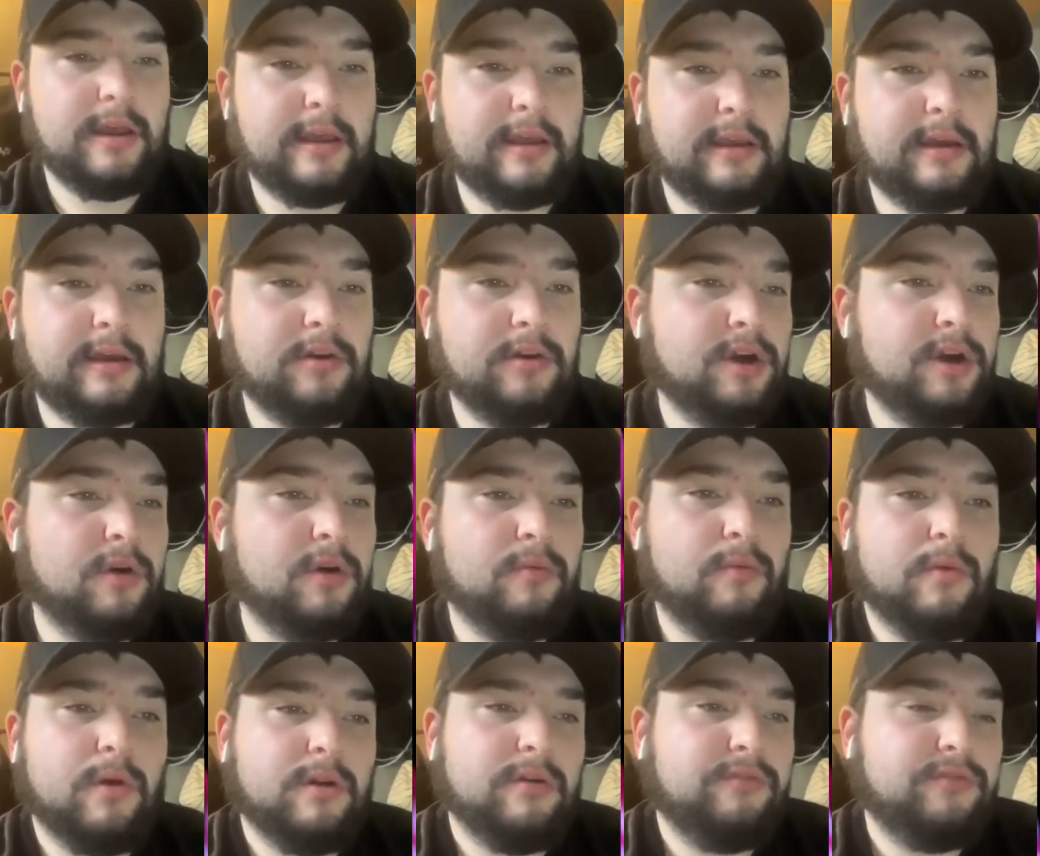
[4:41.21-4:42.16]
It could go
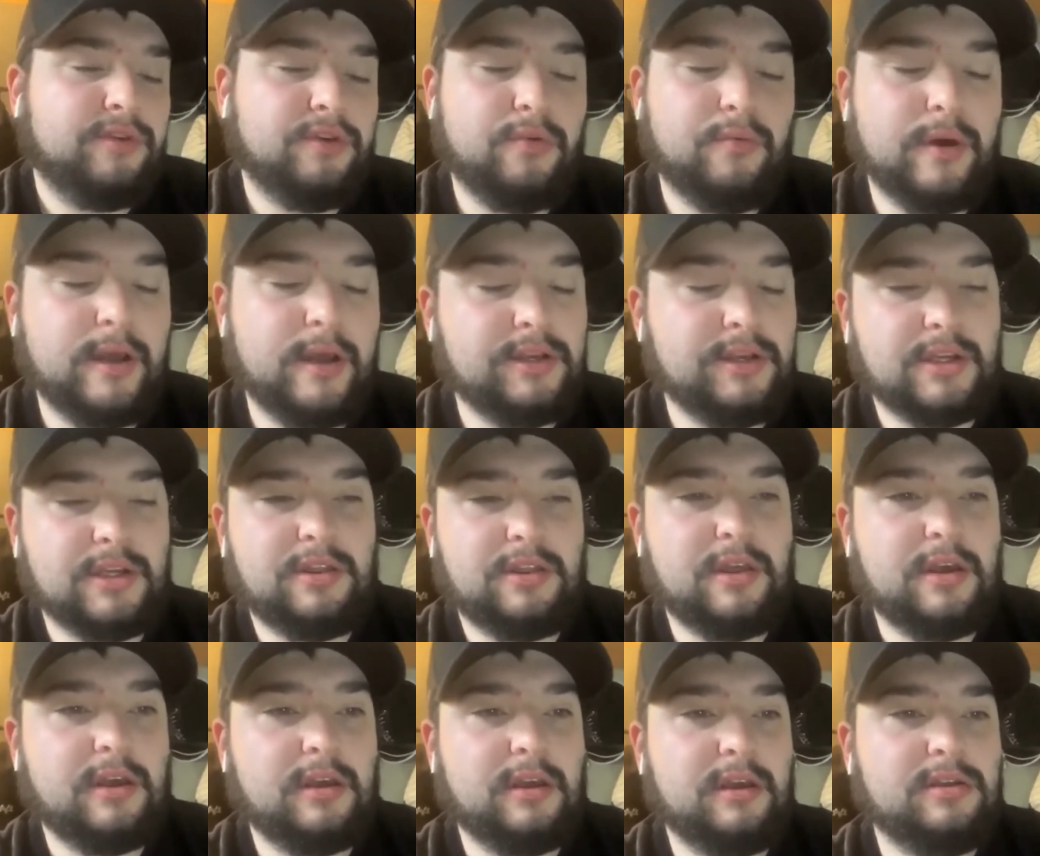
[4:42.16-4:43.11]
one of two ways, I
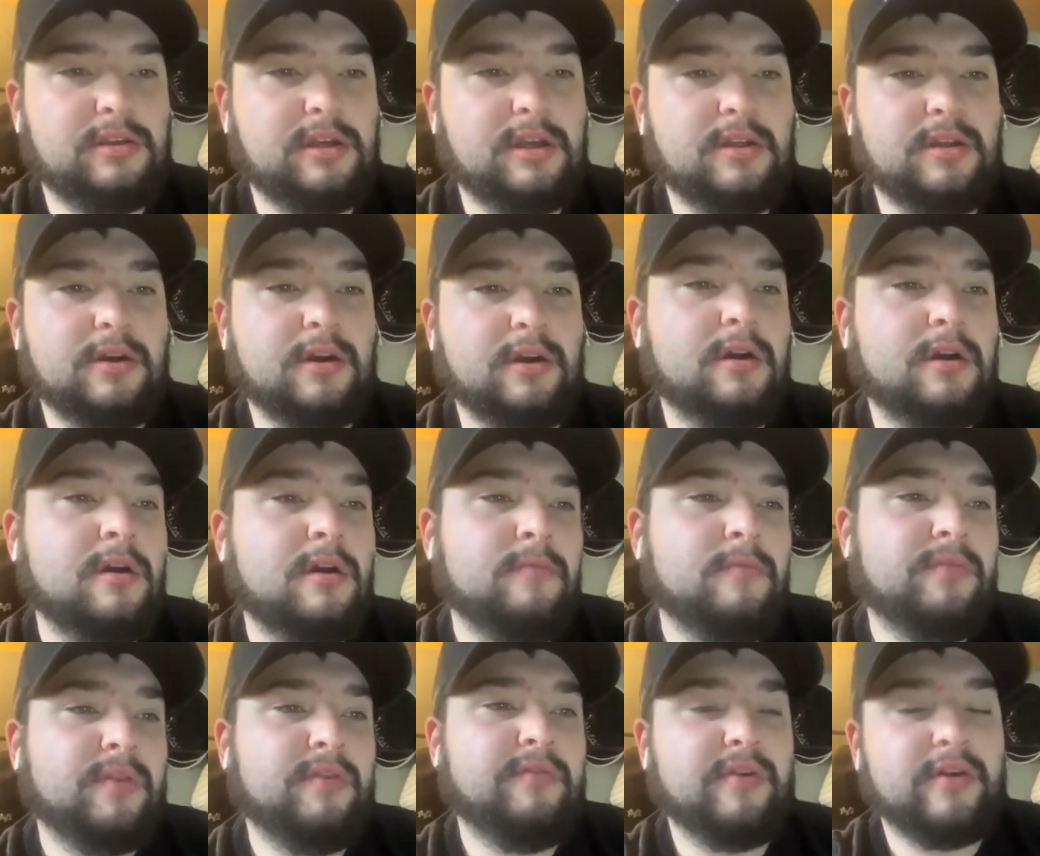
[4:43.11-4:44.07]
think. It's either
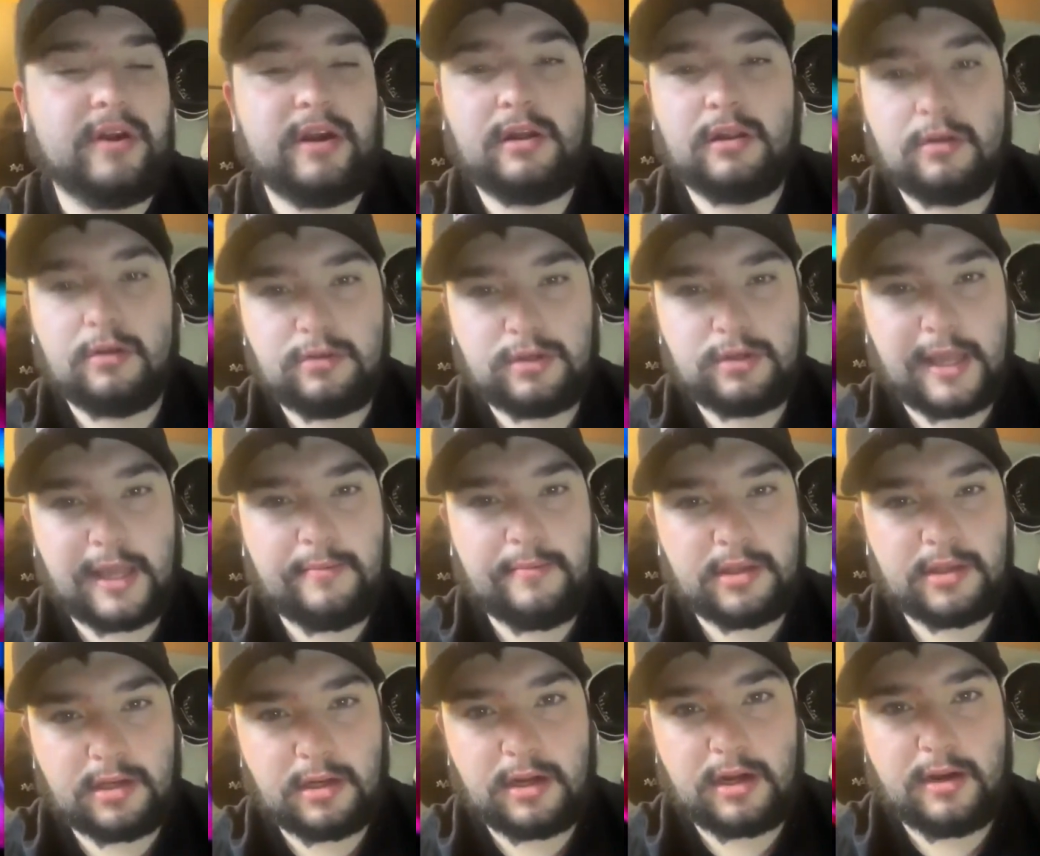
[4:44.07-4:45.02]
a very close game
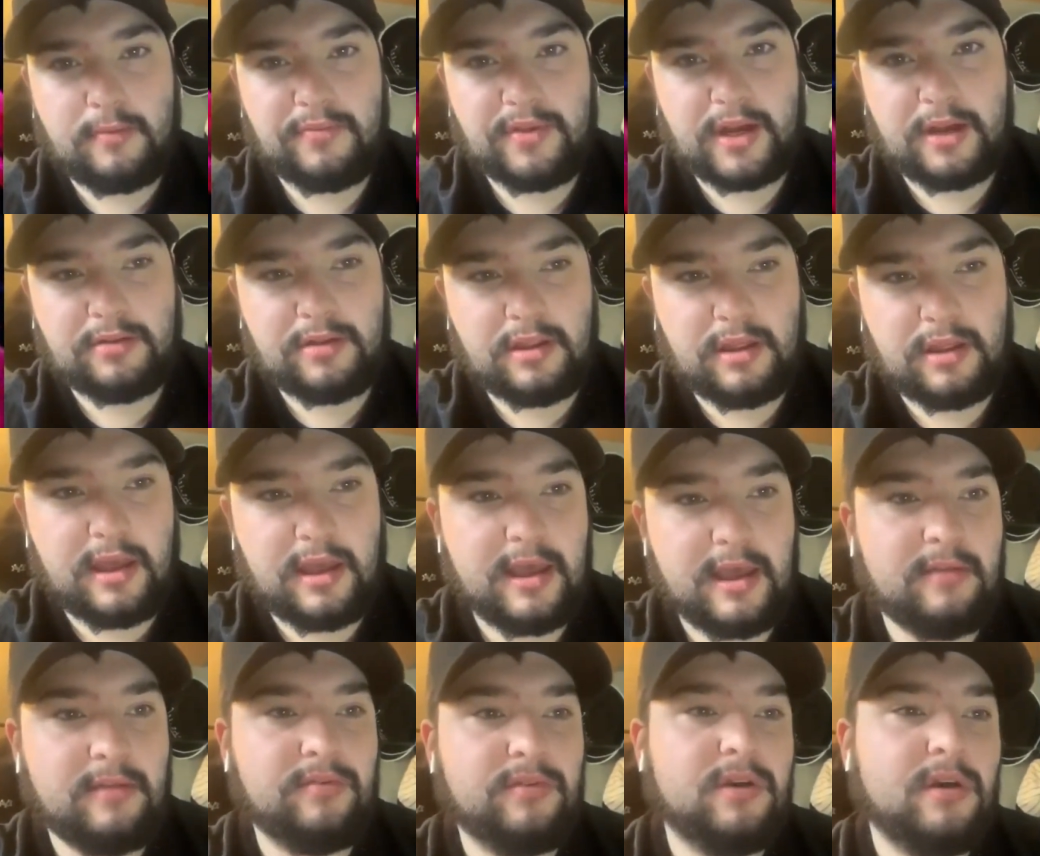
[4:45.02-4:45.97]
that's going to come down to the
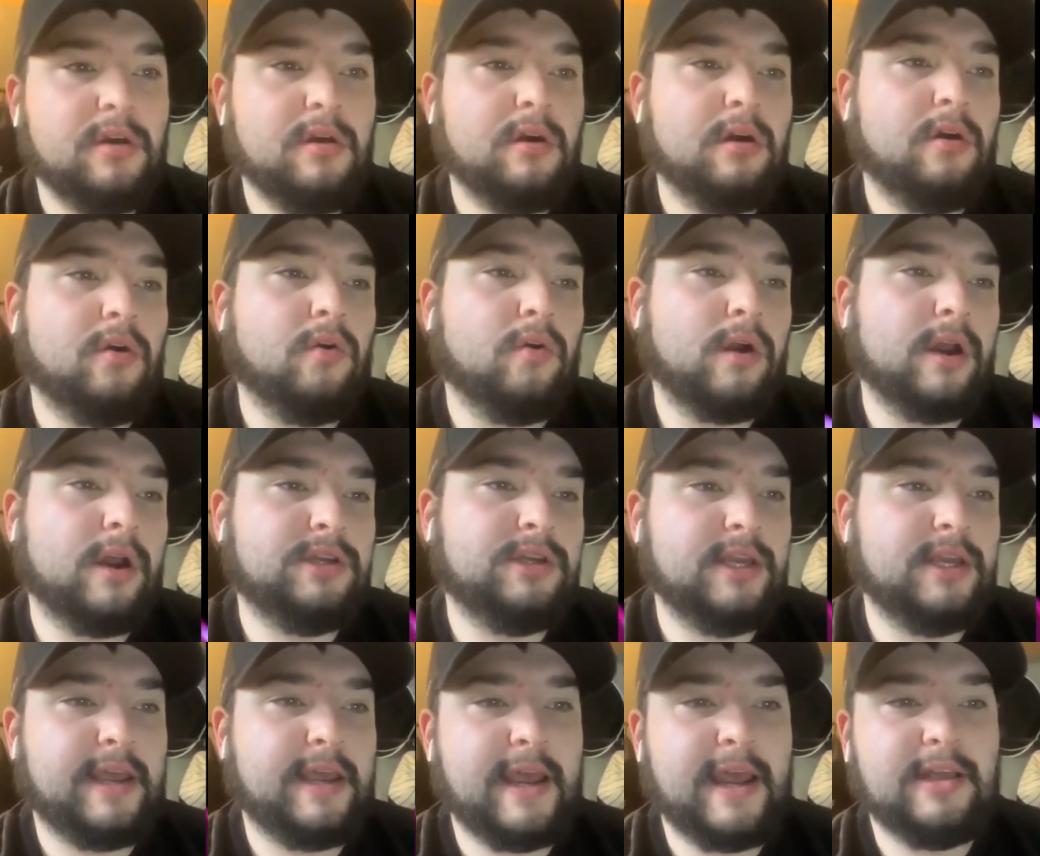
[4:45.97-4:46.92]
end, or I
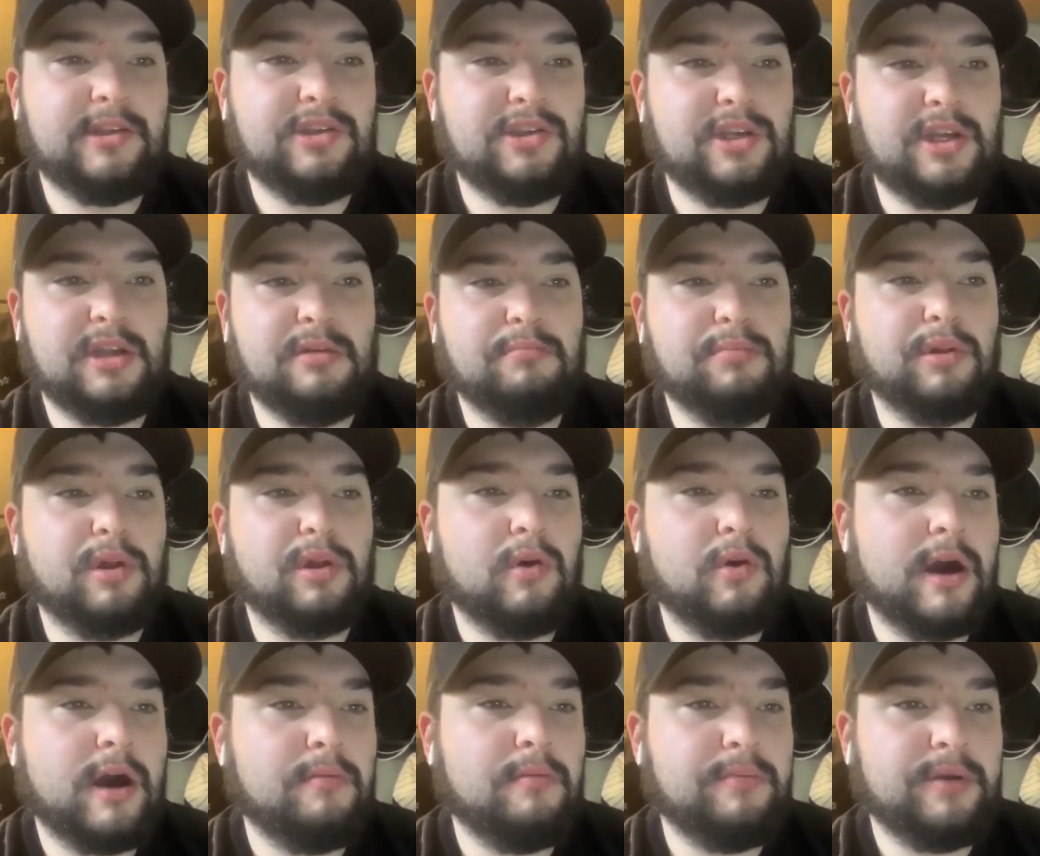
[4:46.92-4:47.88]
see a Kansas City
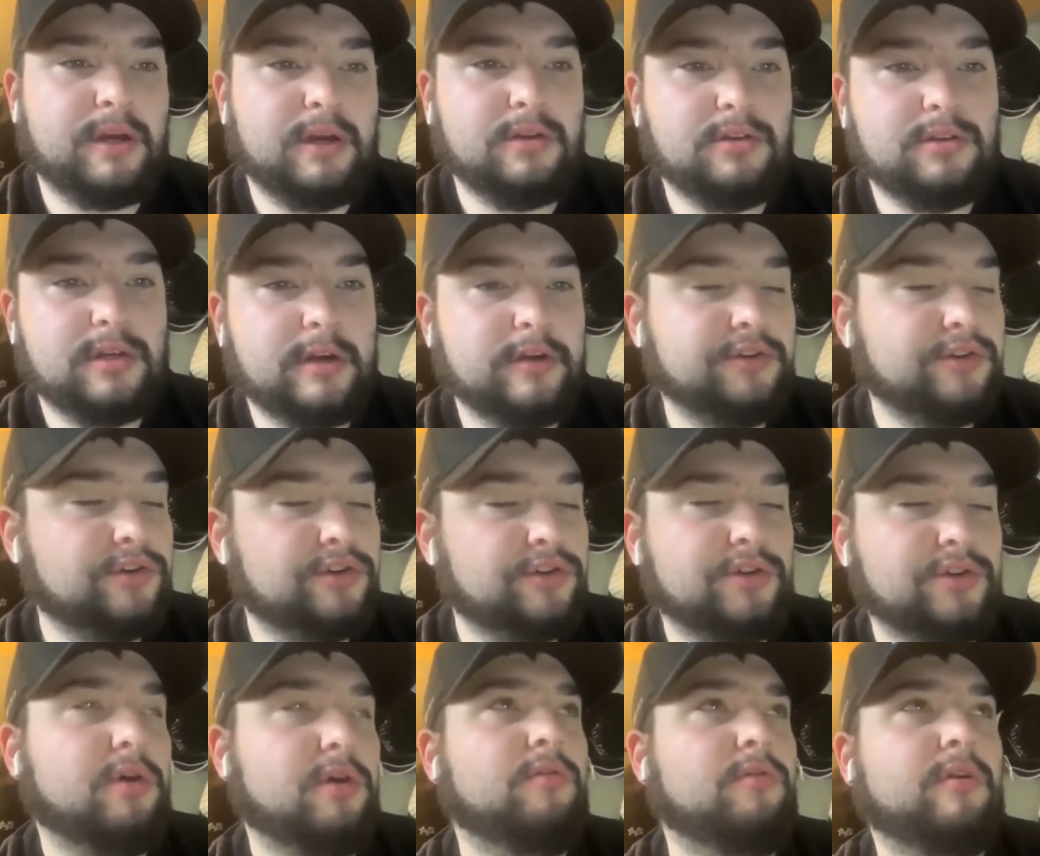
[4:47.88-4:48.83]
blowout because they're just
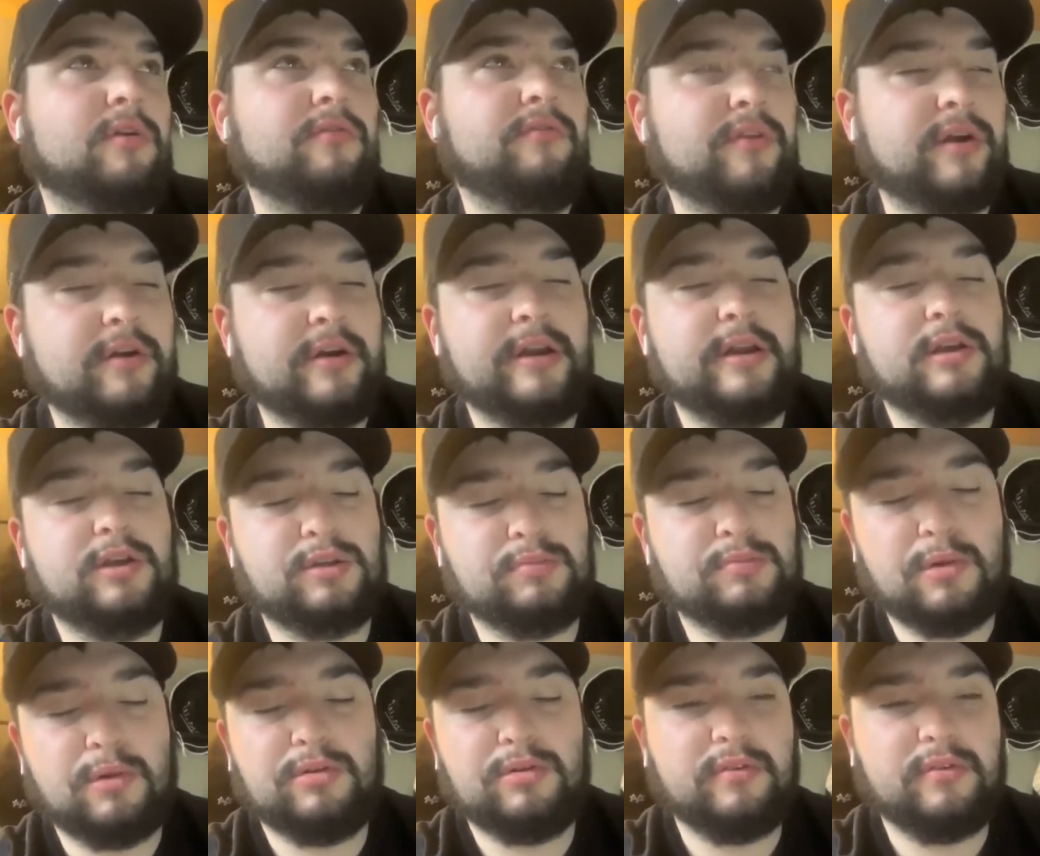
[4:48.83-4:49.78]
so very
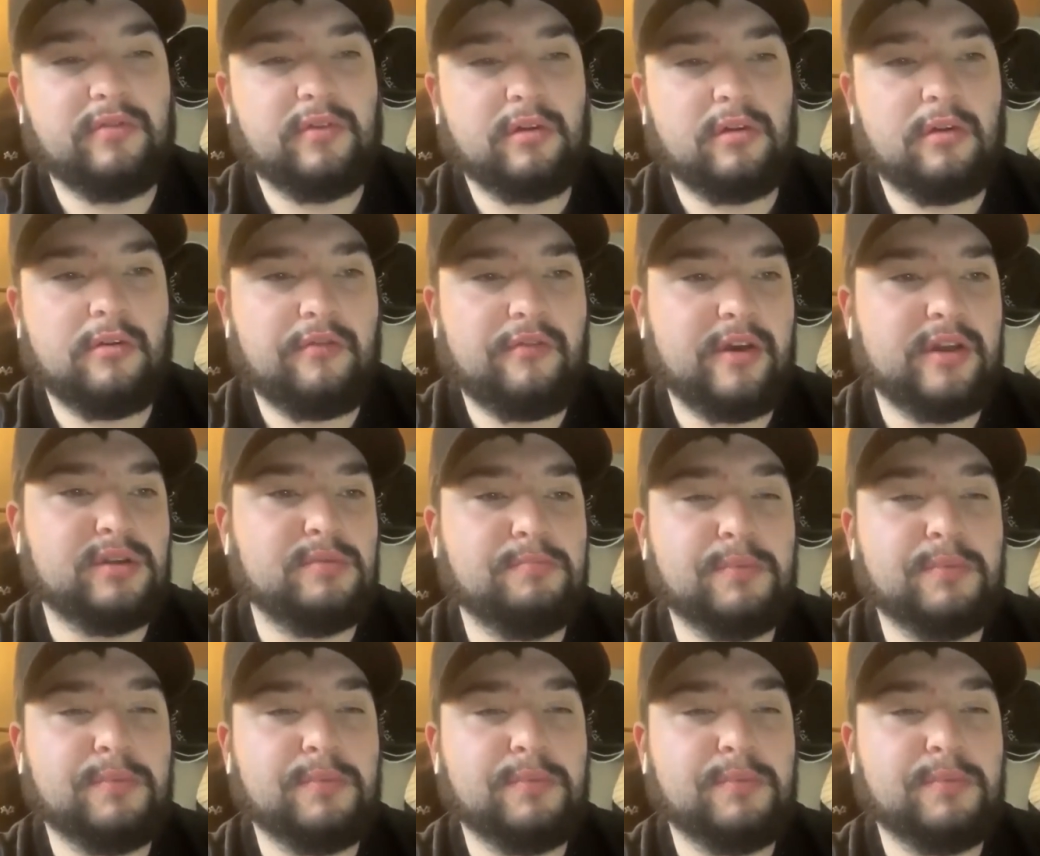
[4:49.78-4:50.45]
explosive on offense.